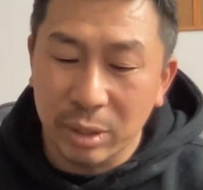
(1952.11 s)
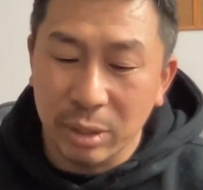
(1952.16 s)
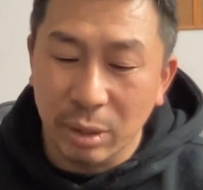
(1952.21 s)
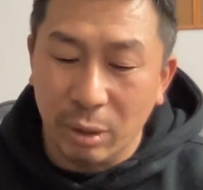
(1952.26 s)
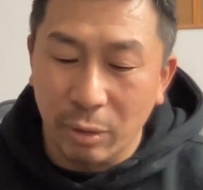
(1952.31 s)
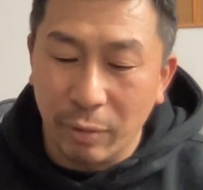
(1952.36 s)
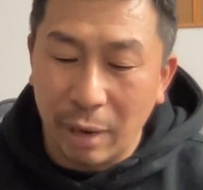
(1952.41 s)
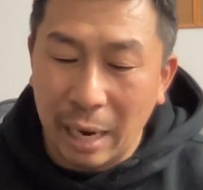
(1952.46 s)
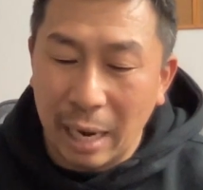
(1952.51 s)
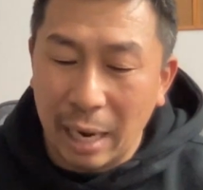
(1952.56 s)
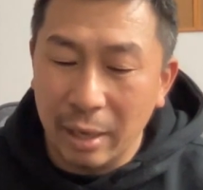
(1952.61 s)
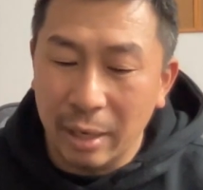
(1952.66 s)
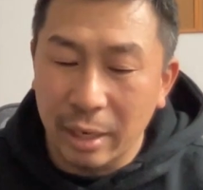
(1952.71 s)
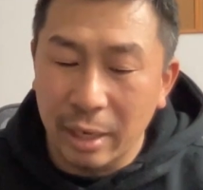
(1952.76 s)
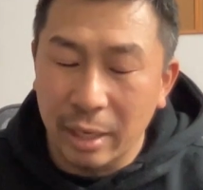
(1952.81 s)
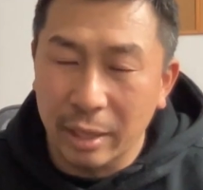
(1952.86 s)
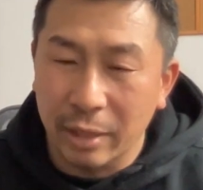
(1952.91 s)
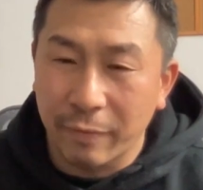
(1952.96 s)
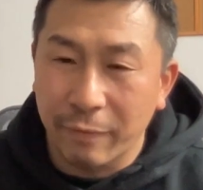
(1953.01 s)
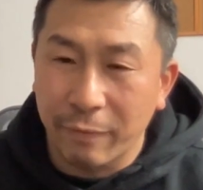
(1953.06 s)
So
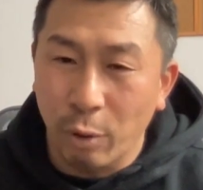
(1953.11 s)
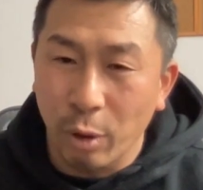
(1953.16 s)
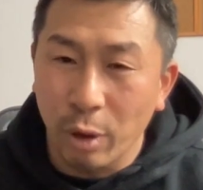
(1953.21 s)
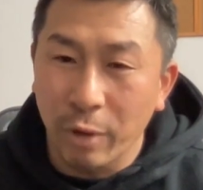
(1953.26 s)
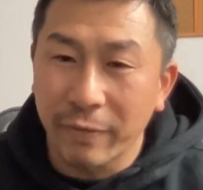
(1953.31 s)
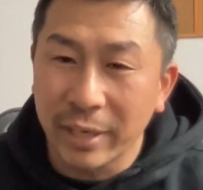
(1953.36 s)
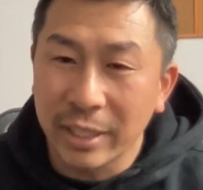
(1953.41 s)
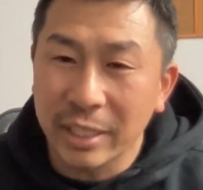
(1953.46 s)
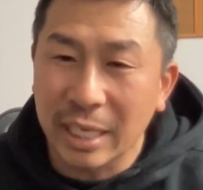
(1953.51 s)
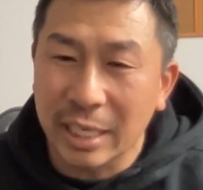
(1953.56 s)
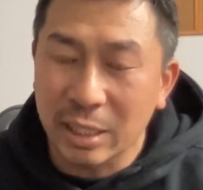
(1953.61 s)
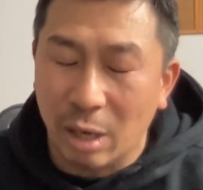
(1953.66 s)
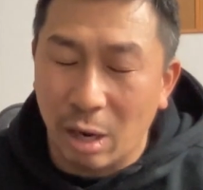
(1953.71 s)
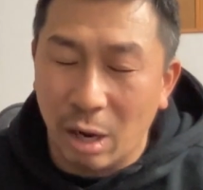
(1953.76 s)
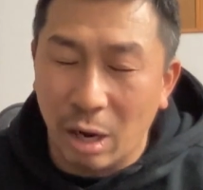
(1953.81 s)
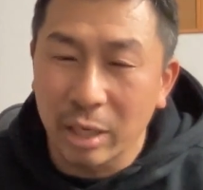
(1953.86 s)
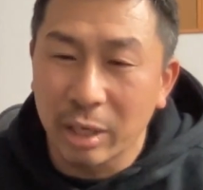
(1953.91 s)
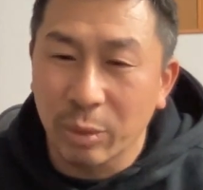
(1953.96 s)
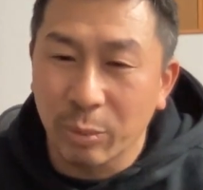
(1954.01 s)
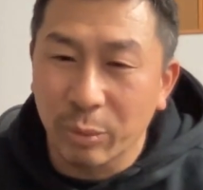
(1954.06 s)
the four of us that's
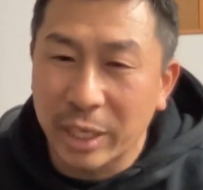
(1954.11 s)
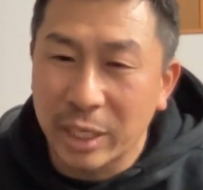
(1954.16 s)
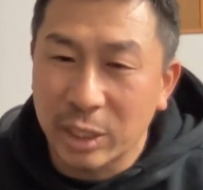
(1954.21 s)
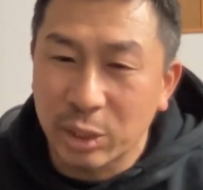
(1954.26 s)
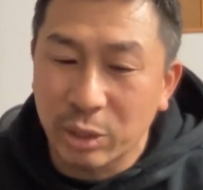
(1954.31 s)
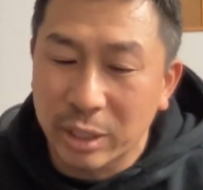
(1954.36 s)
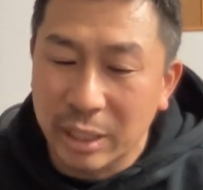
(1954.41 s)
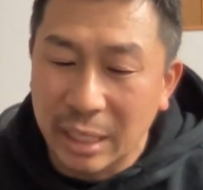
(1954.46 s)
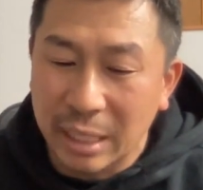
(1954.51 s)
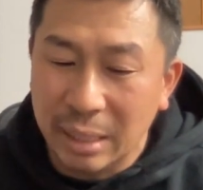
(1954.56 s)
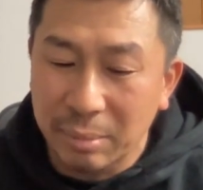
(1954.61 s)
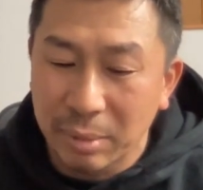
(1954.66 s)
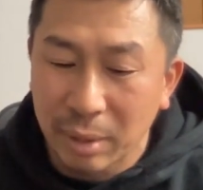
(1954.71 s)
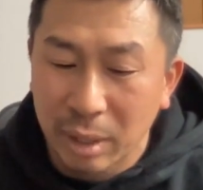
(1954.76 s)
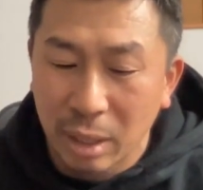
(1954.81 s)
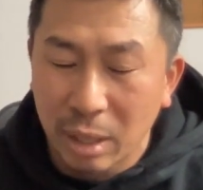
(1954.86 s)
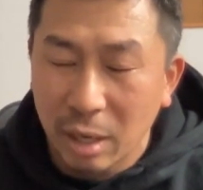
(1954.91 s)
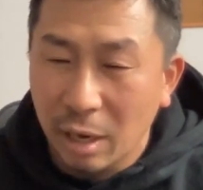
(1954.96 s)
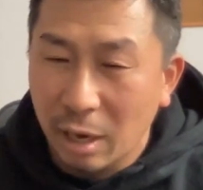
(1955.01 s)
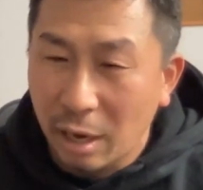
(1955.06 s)
on the reentry team
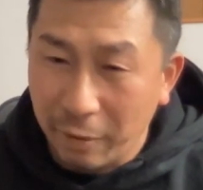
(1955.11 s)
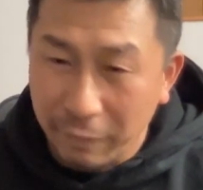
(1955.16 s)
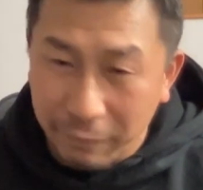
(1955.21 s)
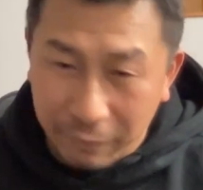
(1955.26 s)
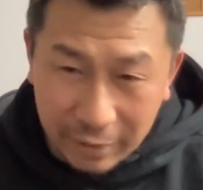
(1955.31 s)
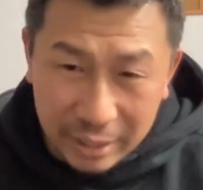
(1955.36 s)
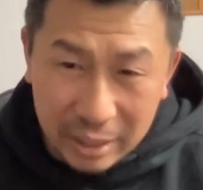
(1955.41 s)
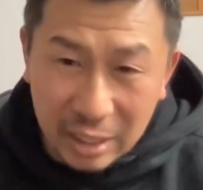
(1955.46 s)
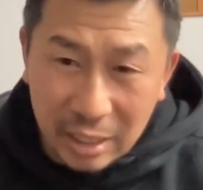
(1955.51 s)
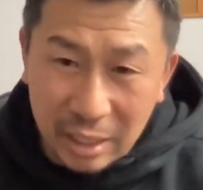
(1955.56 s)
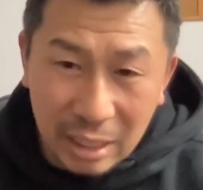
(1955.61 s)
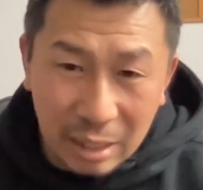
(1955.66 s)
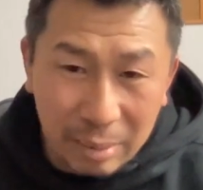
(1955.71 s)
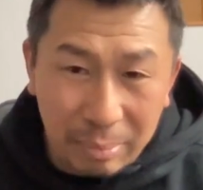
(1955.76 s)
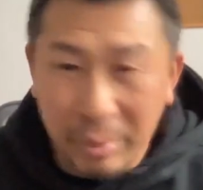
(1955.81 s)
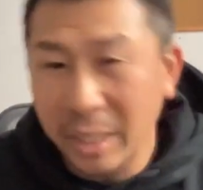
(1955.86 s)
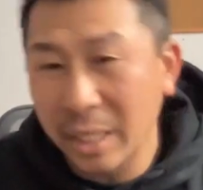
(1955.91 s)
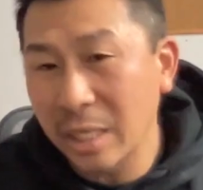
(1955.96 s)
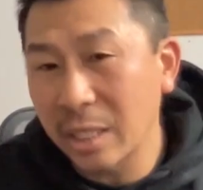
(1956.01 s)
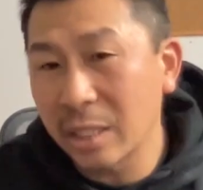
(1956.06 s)
are facing
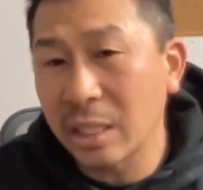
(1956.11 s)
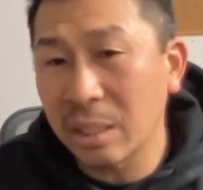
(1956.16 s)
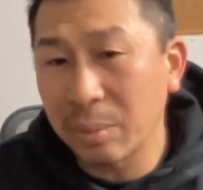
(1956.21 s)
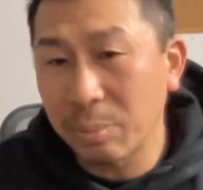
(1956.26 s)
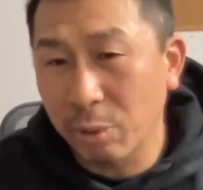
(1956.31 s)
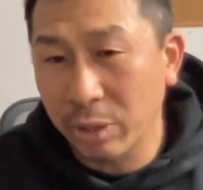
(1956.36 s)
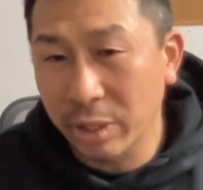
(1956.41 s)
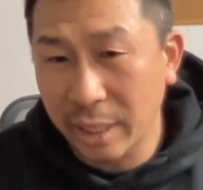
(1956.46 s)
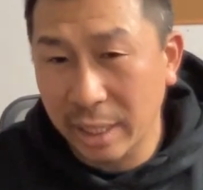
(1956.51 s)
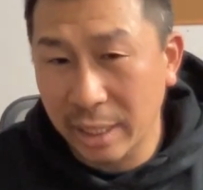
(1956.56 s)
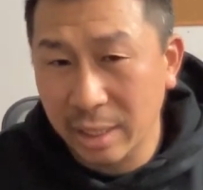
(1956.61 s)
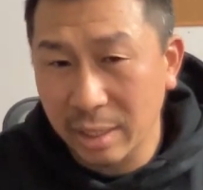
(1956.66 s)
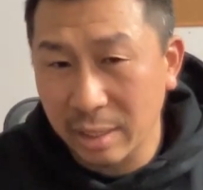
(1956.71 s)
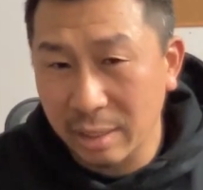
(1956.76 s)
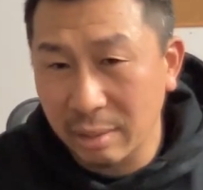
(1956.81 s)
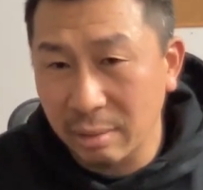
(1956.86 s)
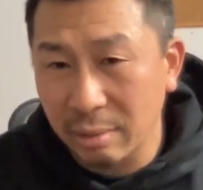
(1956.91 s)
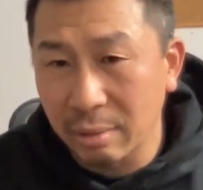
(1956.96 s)
immediate deportation